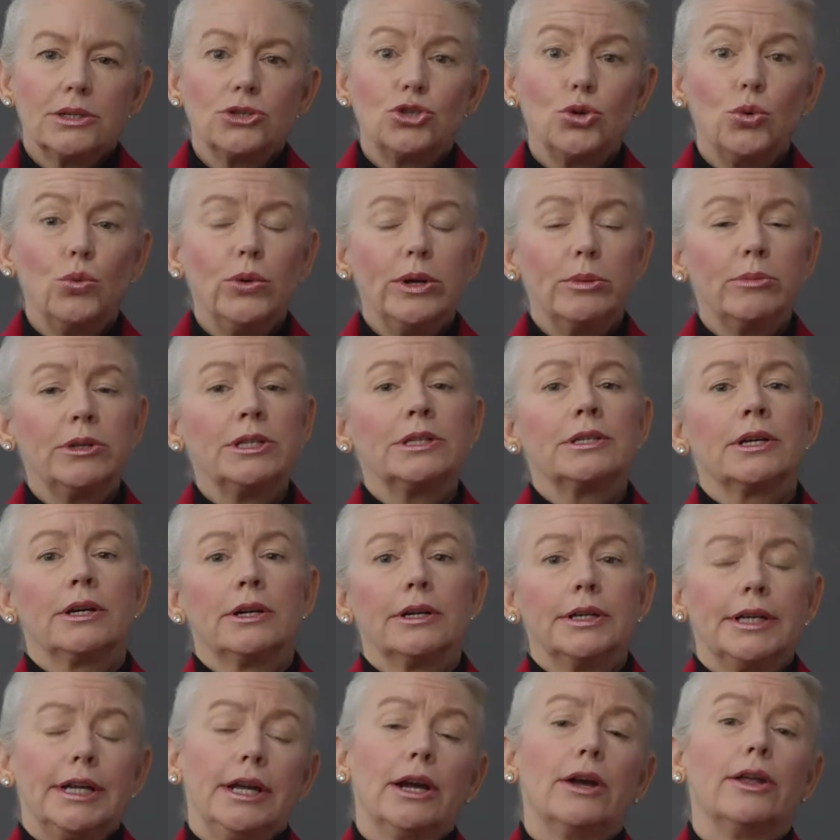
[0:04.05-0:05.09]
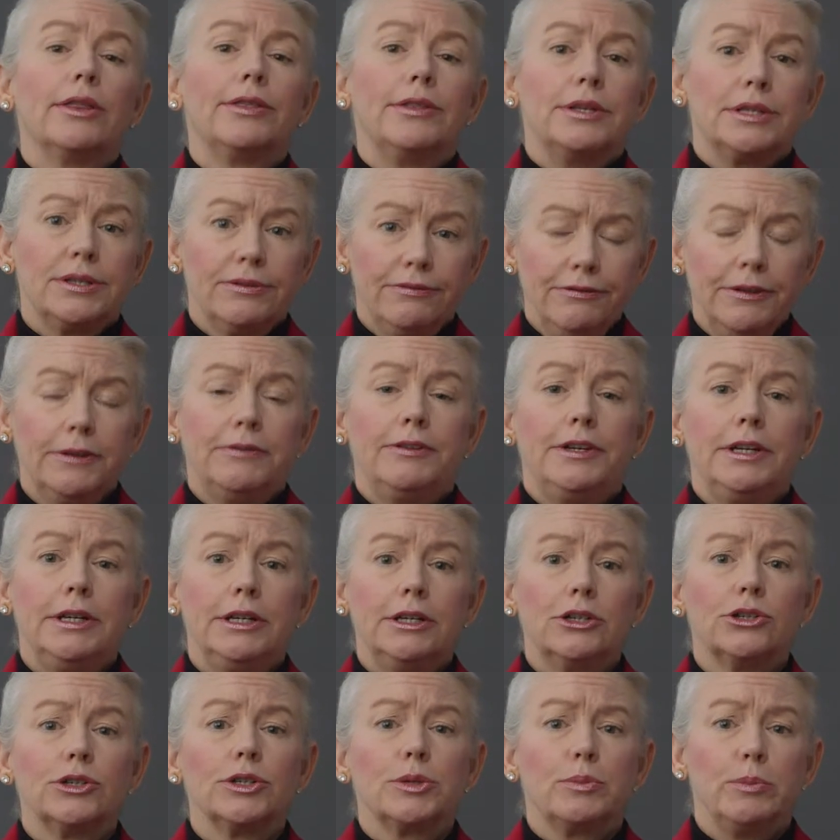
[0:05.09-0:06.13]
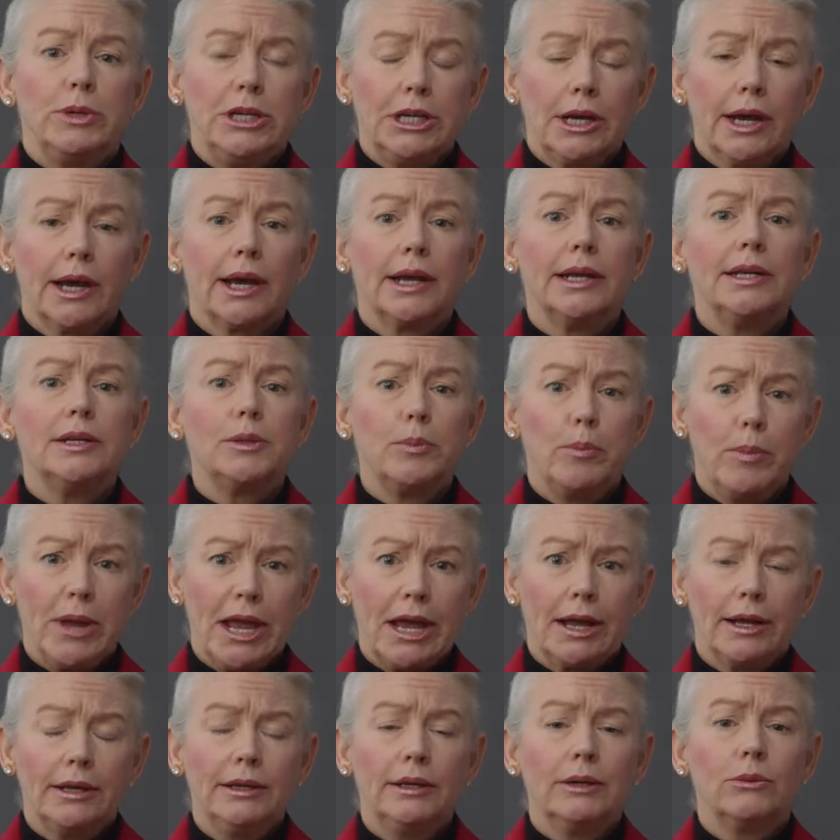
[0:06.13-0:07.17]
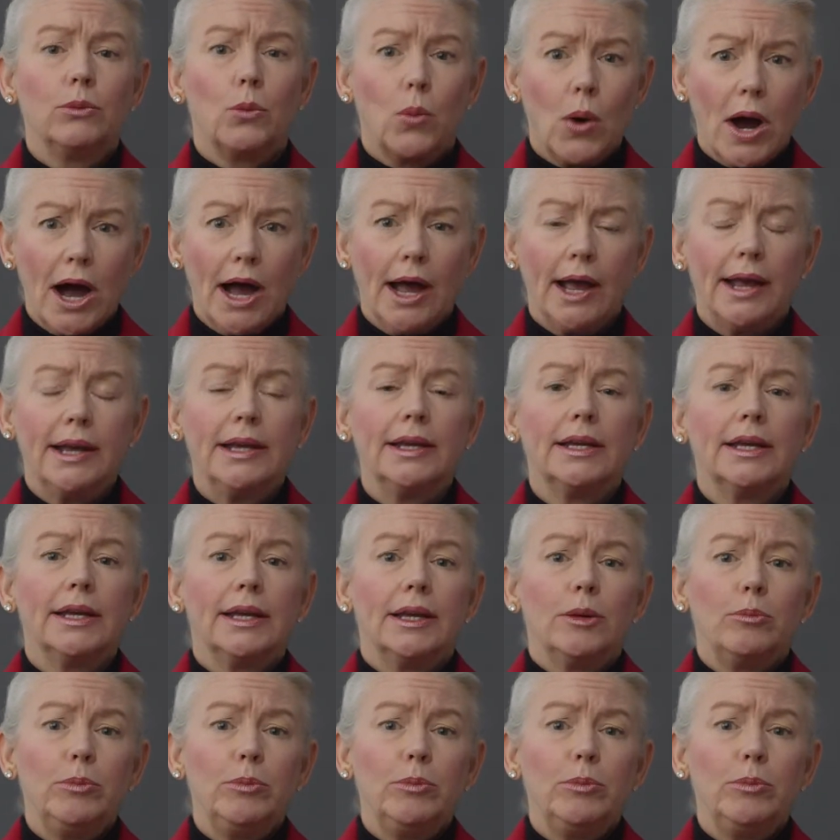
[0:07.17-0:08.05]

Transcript: So women's heart health is fifty years behind men. Why?